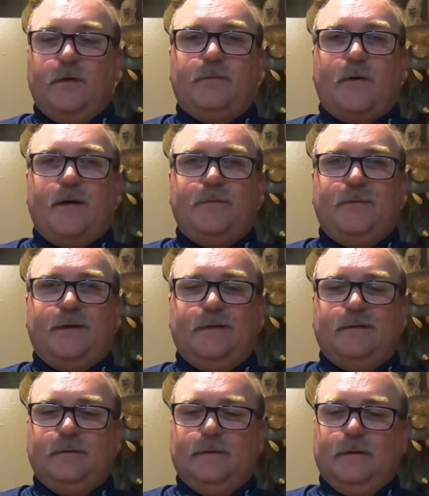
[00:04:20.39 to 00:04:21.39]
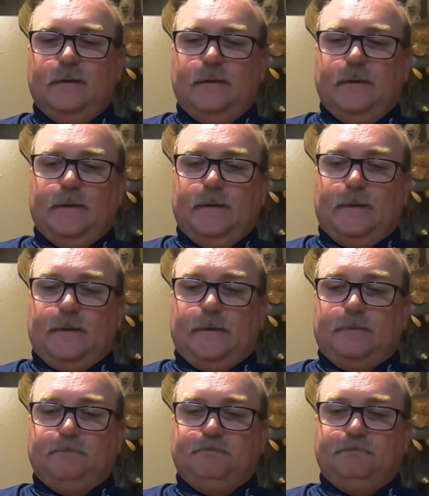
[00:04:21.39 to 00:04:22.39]
to 5 feet.
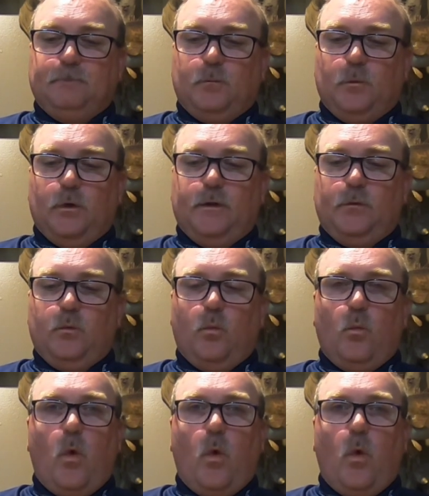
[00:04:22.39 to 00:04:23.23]
Really